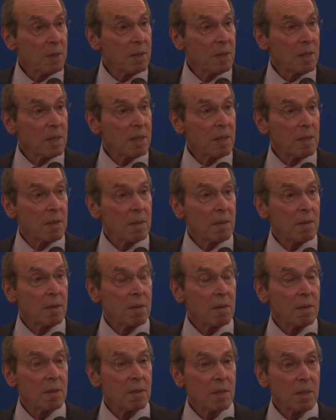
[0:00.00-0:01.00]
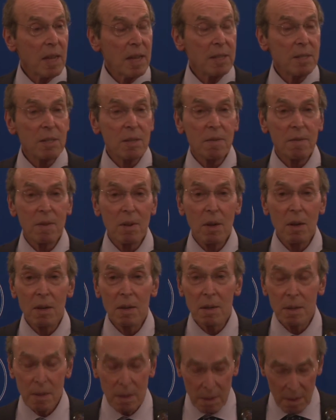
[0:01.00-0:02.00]
thing, states have
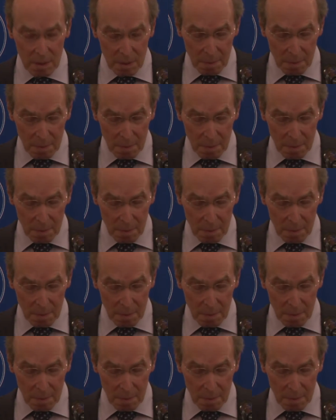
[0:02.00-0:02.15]
long